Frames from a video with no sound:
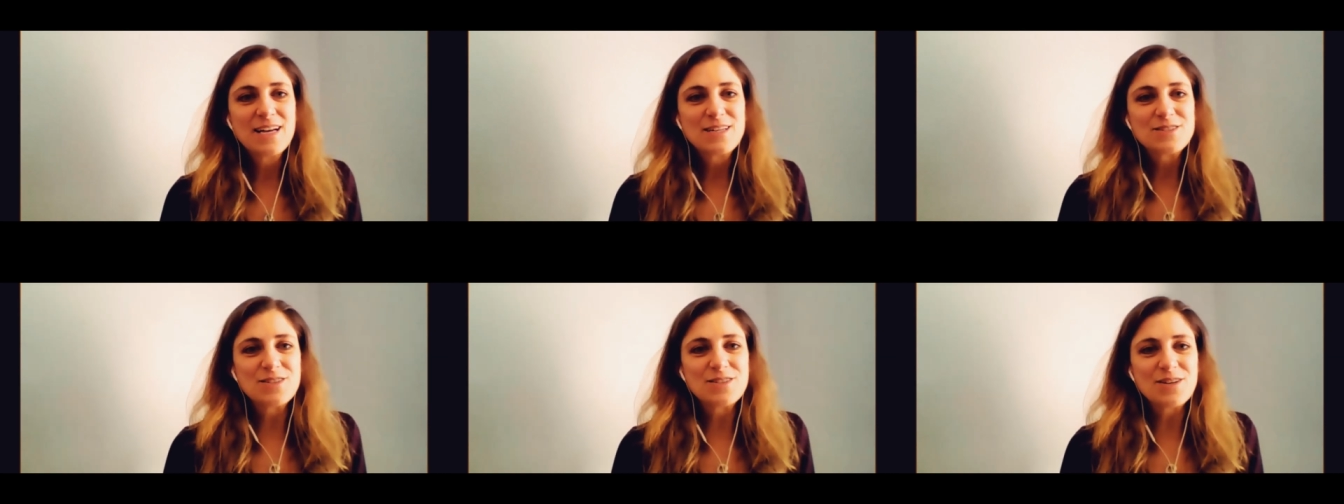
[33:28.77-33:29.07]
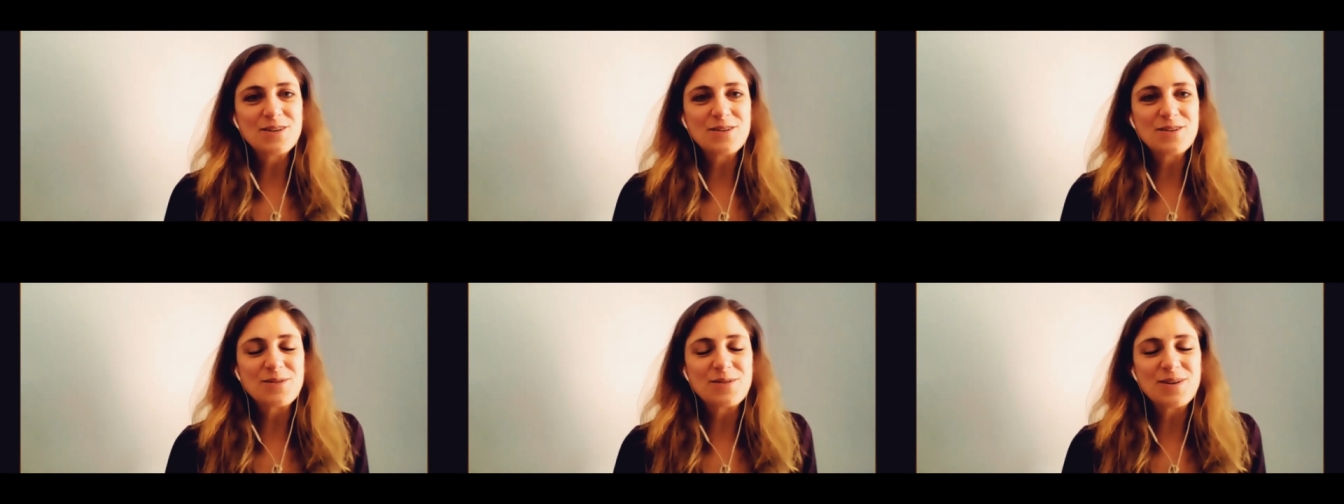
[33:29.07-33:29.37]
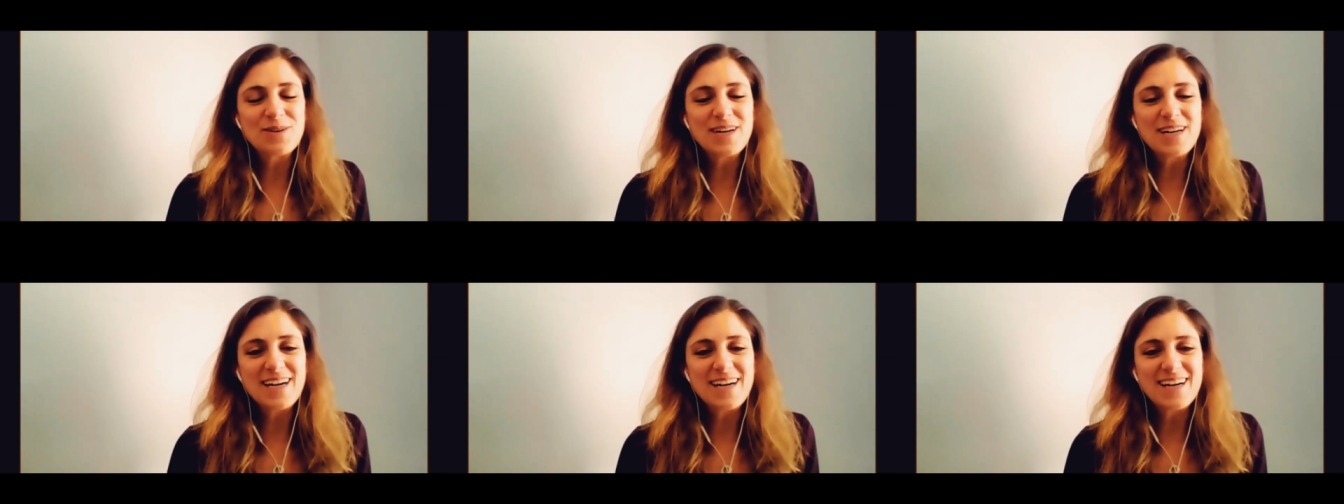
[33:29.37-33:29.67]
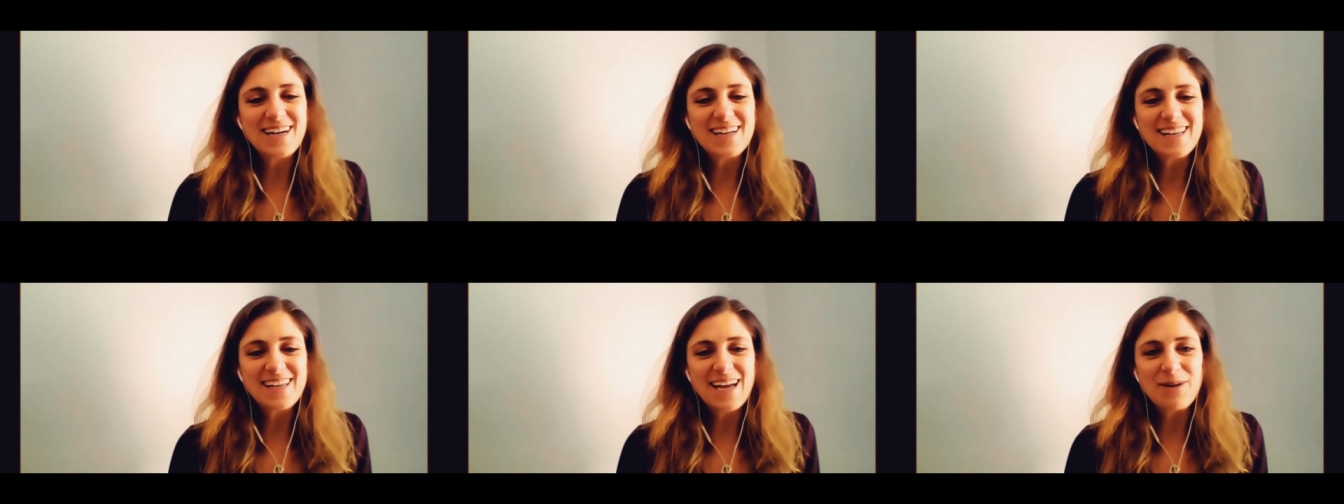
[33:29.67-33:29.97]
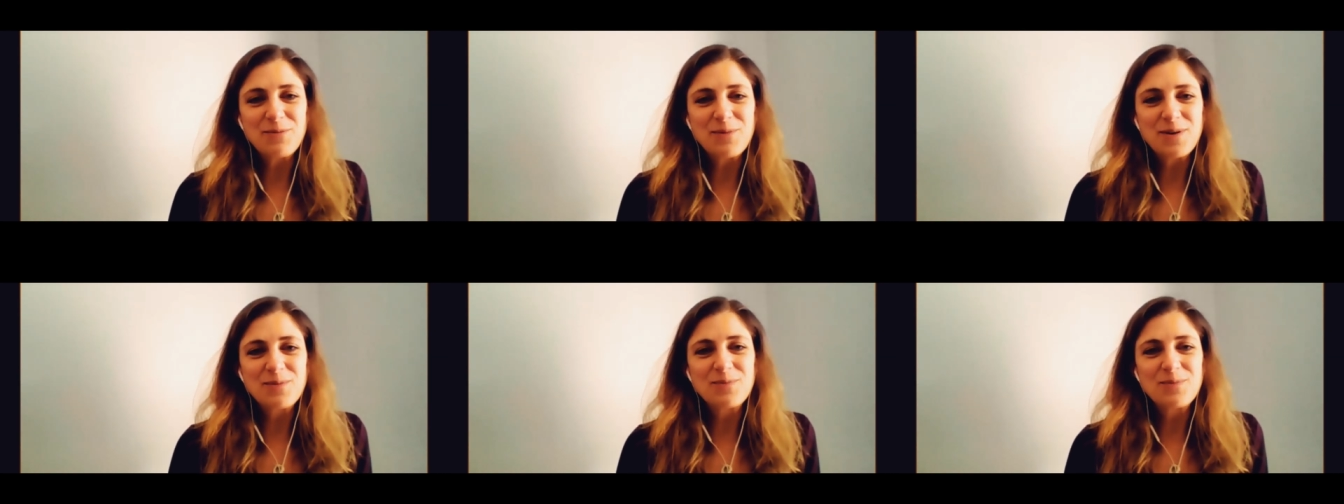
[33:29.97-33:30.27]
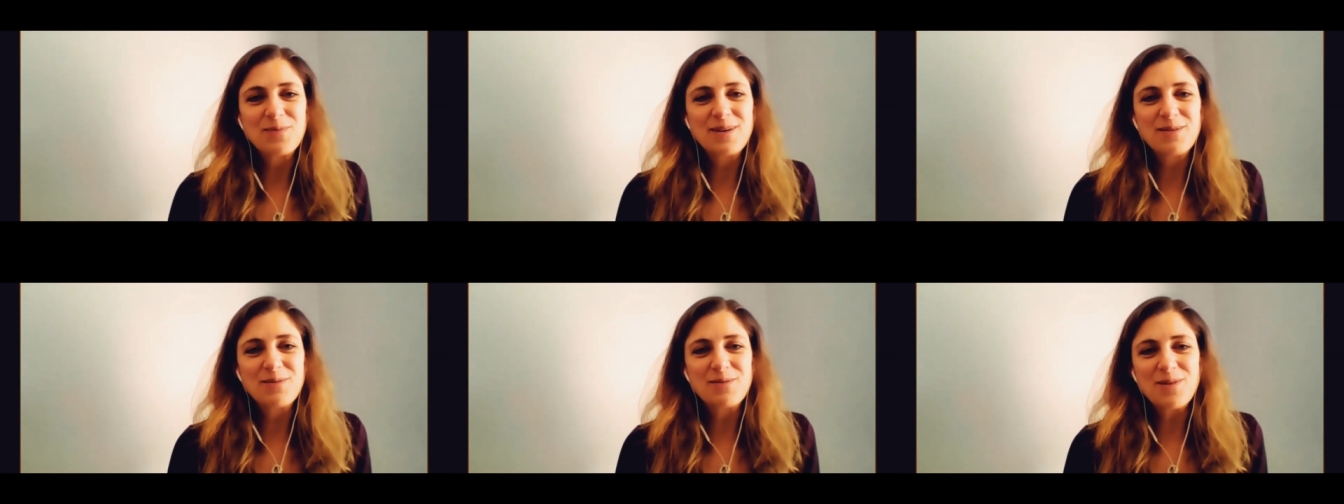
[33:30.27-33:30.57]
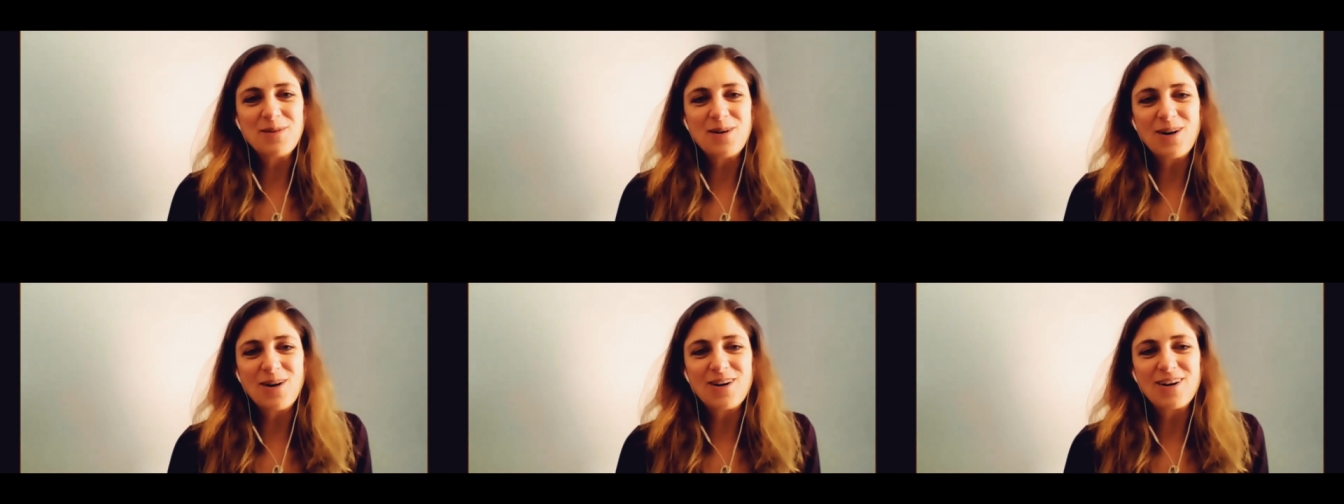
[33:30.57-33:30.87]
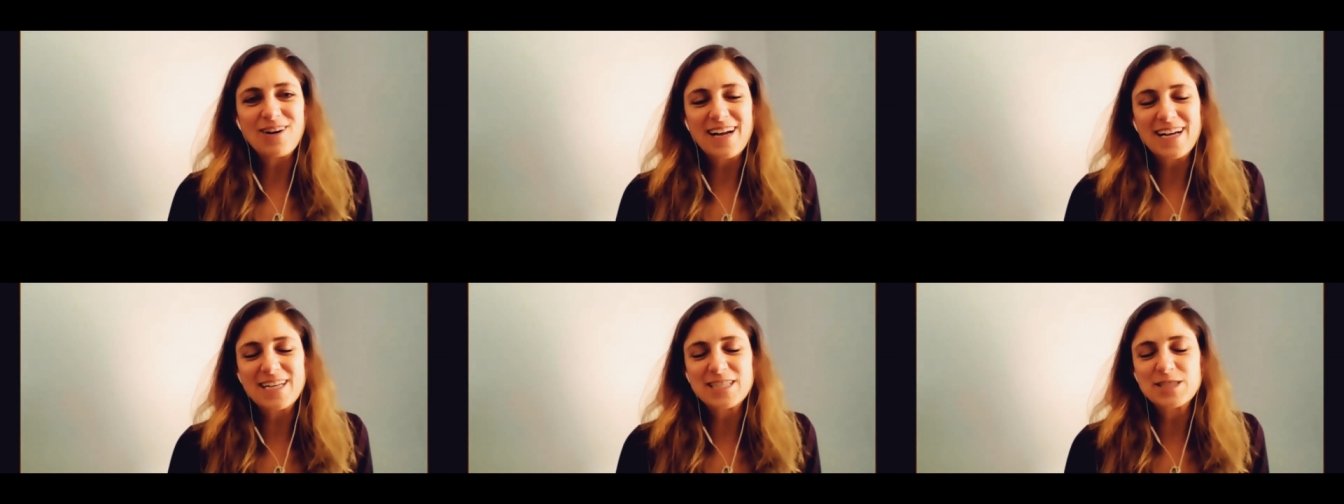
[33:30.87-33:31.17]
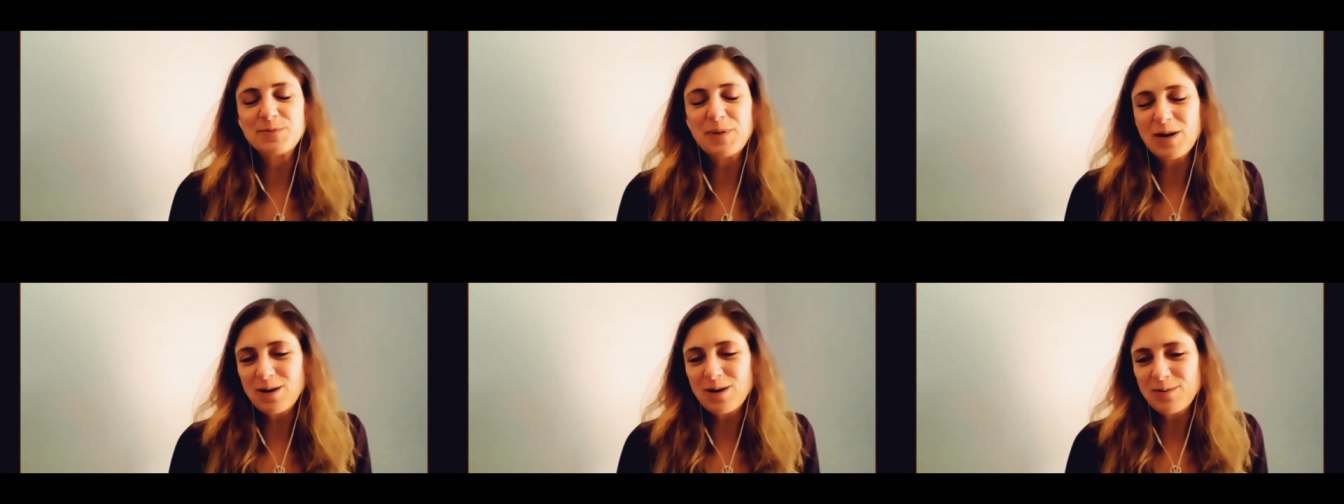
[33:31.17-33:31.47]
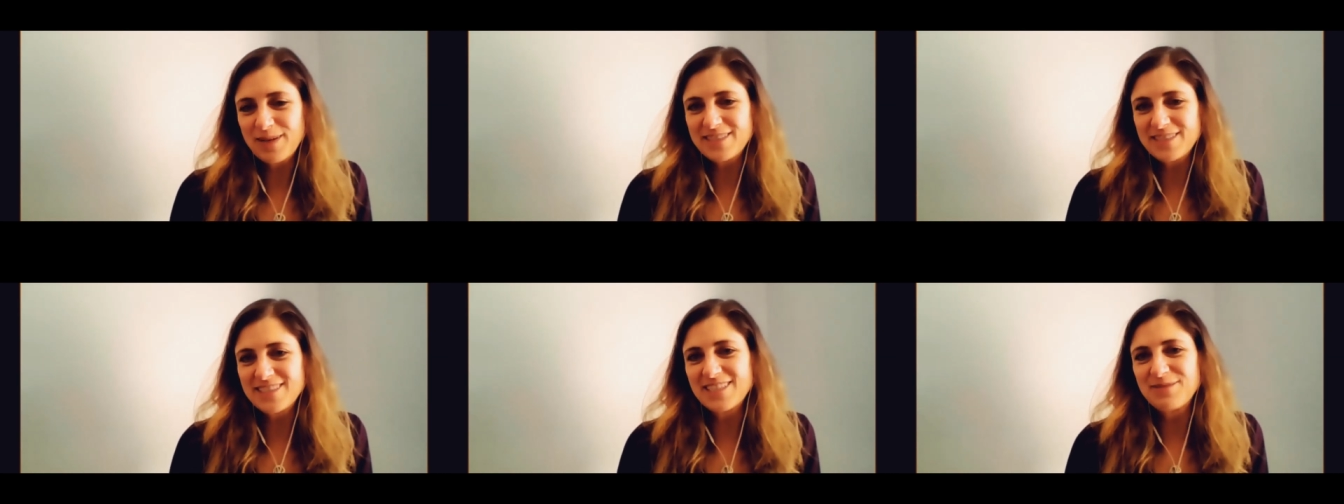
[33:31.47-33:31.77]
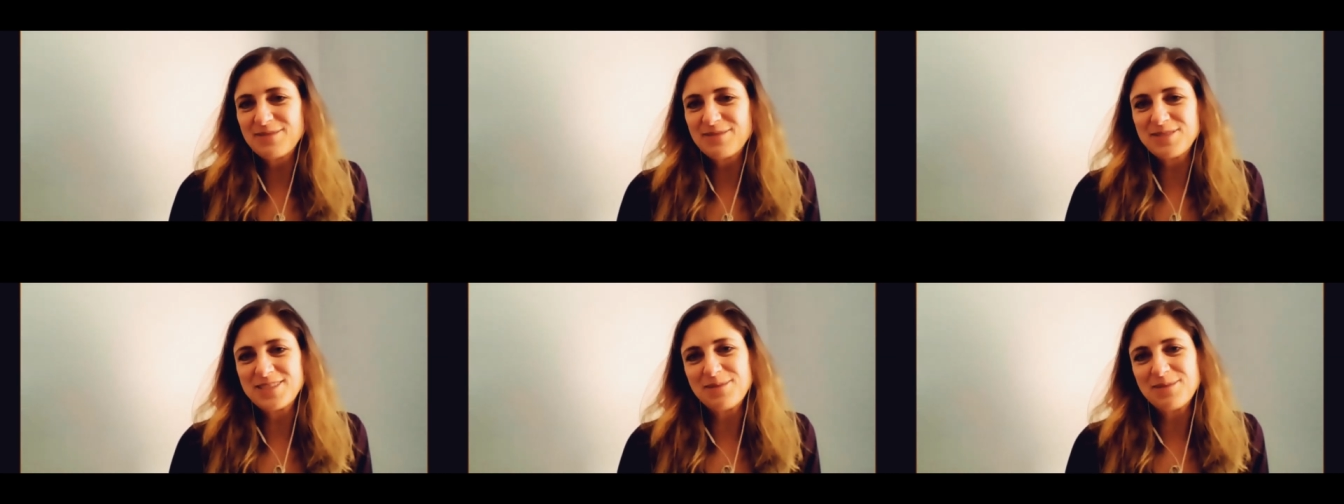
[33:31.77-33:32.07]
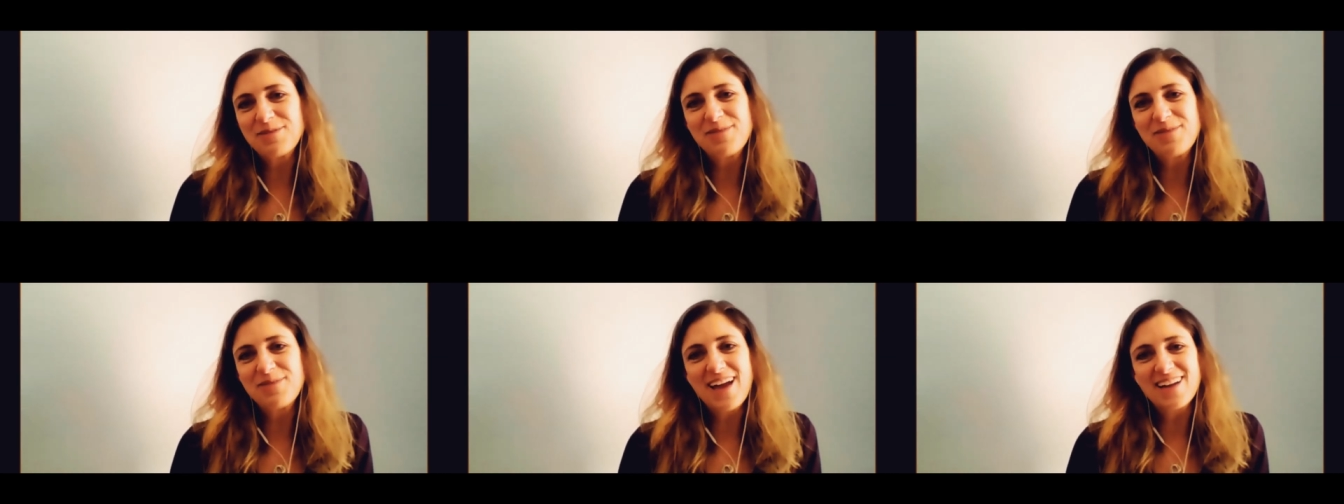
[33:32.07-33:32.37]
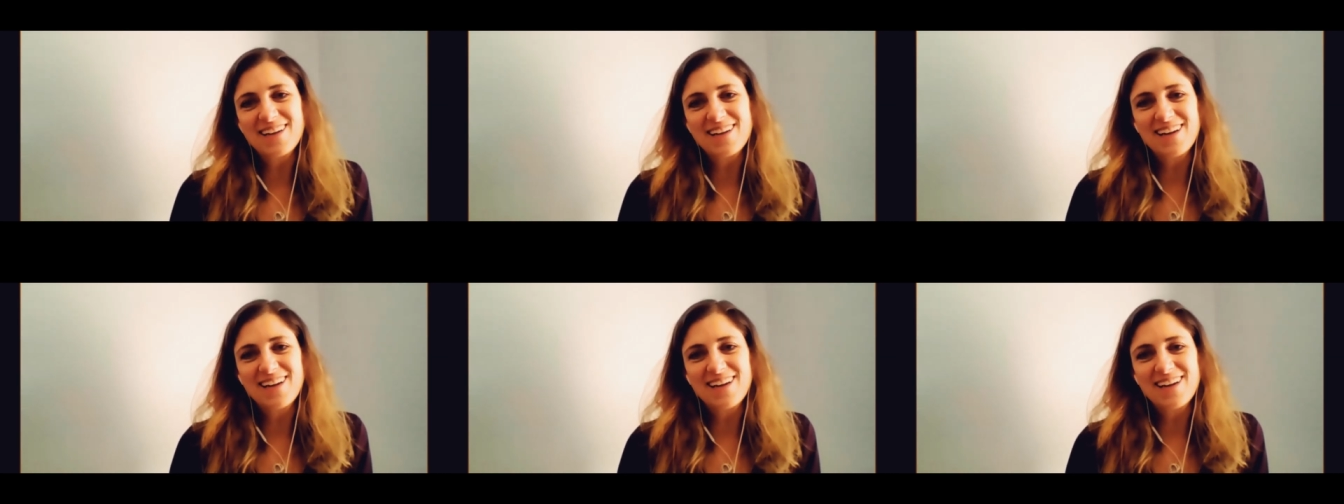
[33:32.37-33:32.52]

We are experimenting with some of that